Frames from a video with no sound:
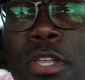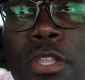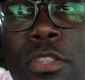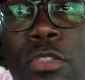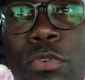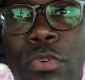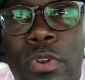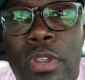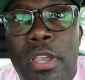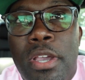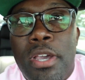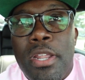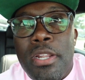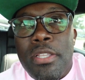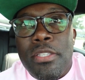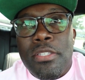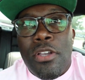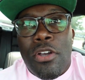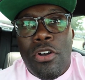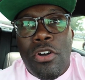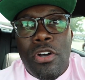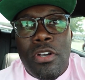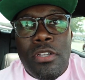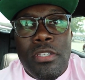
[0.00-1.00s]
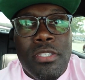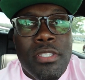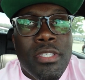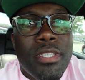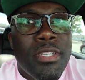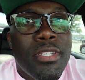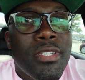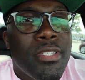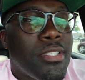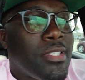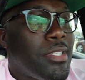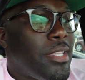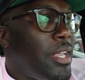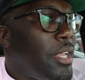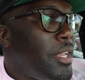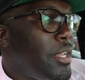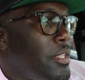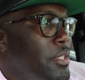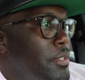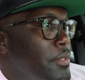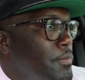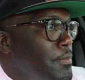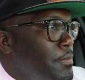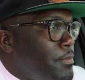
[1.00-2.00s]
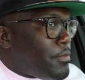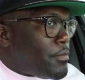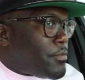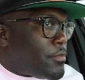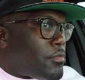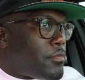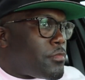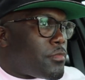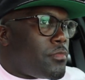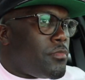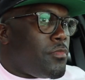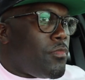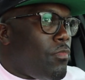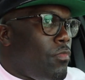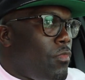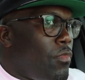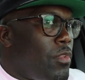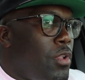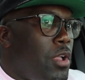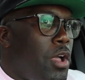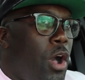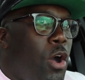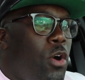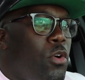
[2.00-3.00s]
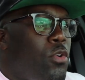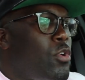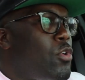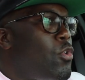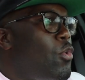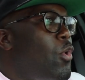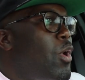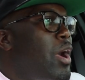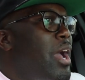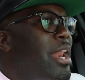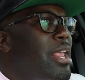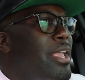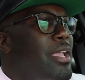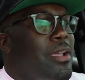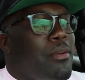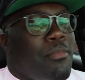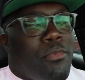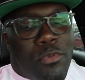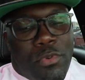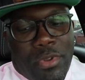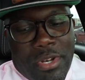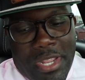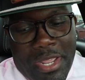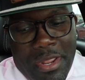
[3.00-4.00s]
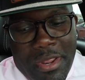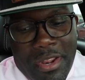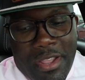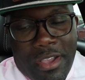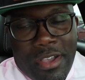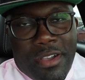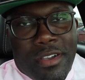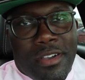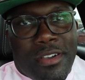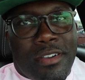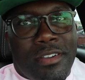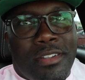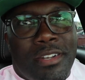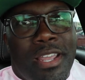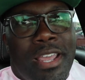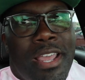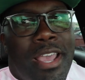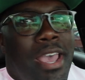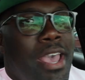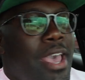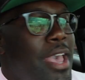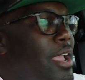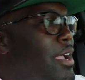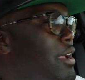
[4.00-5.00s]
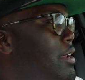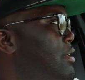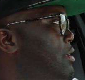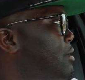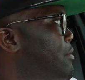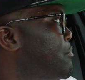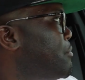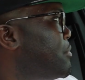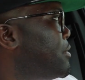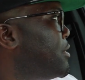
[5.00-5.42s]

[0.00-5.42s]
300s are still selling. I don't know why they coming with that uh that haggling,